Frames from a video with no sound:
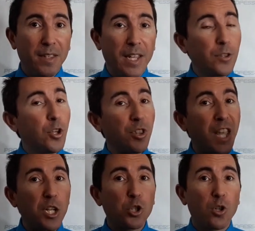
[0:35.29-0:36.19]
in the
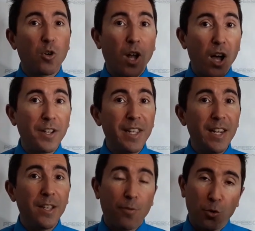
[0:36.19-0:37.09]
National Hockey
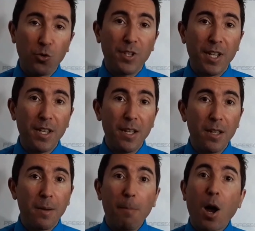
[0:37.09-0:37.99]
League for today,
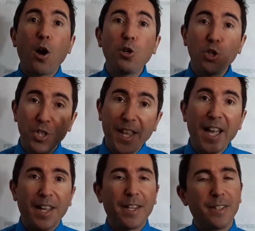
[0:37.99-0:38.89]
March
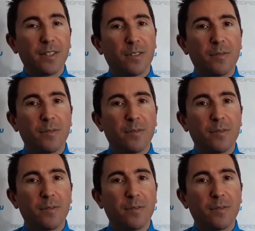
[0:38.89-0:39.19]
9.